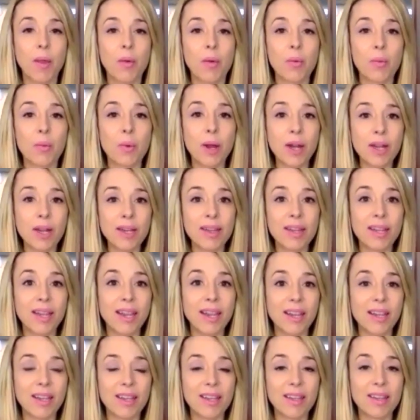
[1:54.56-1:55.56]
one
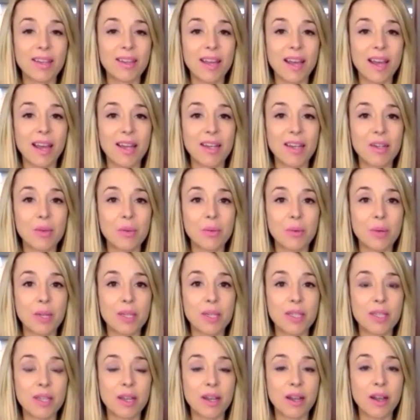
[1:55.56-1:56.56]
thing that
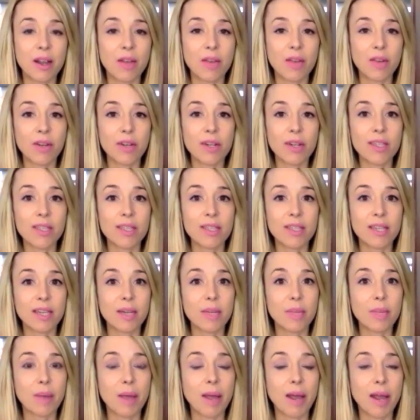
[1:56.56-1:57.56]
was uncovered in a
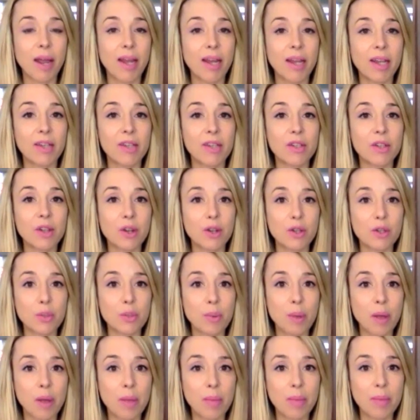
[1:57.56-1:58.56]
study by Dr.
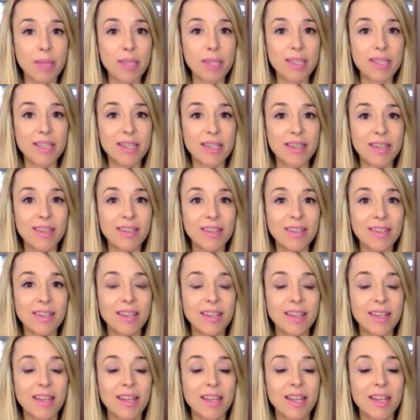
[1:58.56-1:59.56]
Paul Mason
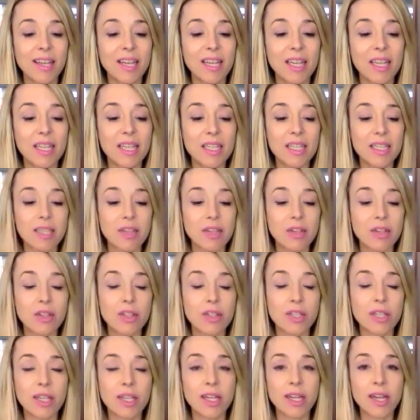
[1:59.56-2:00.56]
is that there's
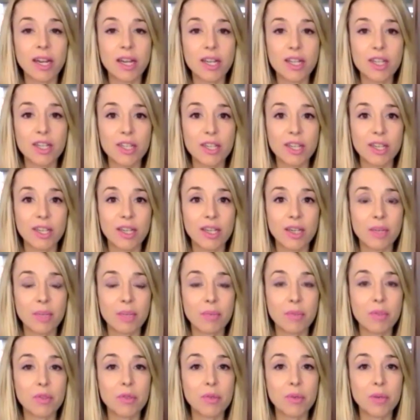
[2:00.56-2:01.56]
a connection
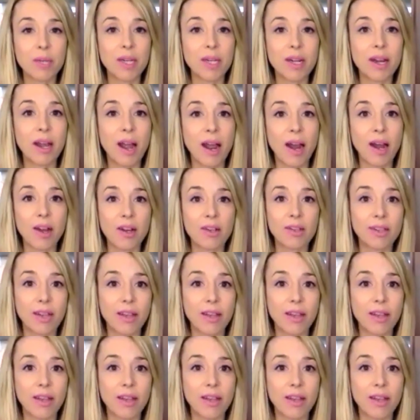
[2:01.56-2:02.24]
between iron